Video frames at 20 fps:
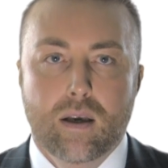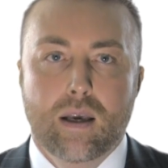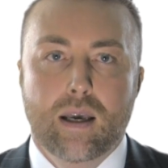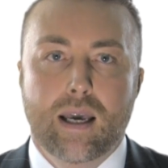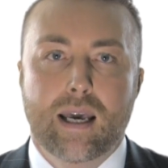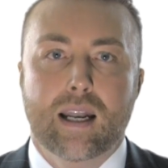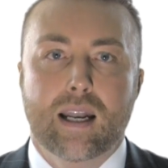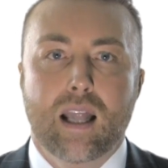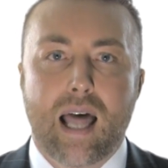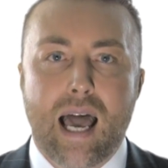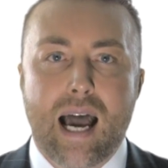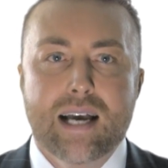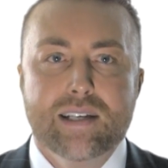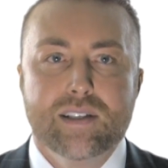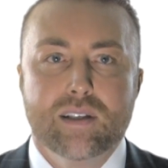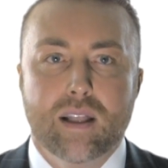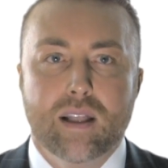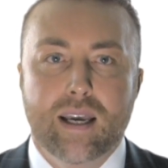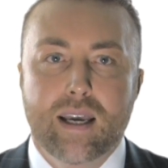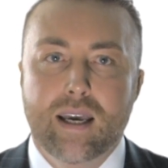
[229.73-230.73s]
And
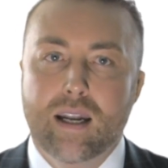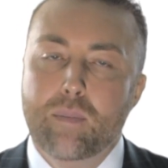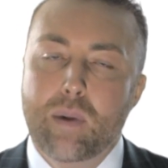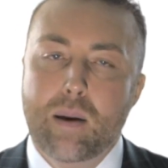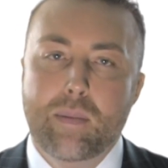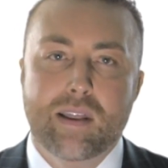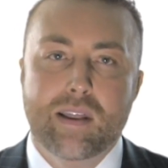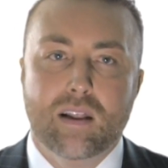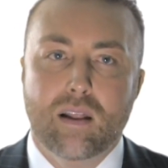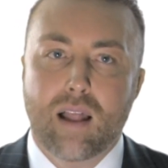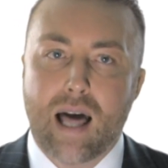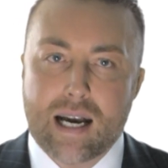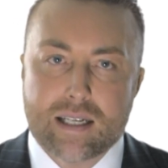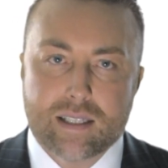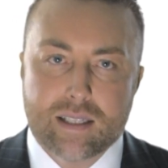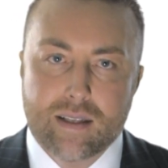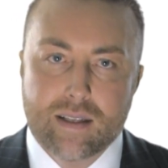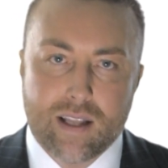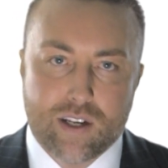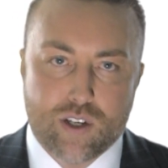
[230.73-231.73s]
lastly, and it may be the
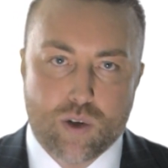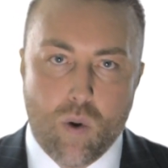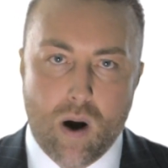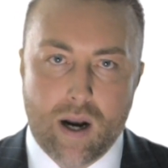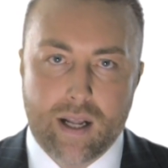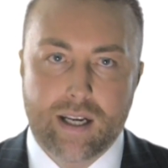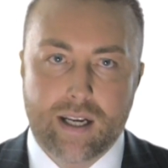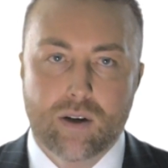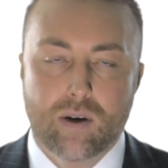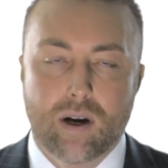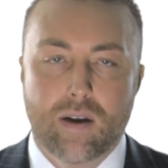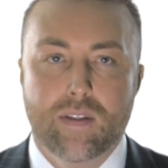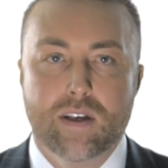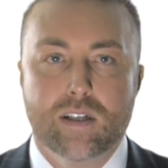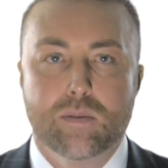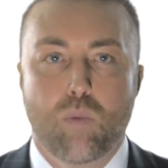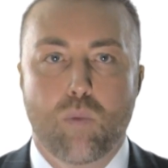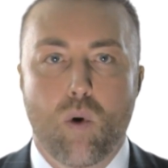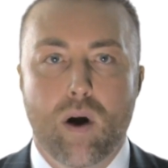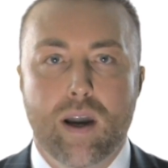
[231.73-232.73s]
last thing that you want to hear at
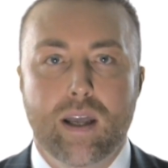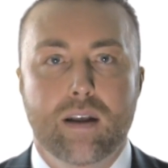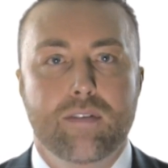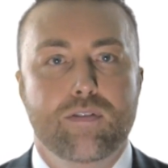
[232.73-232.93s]
this point,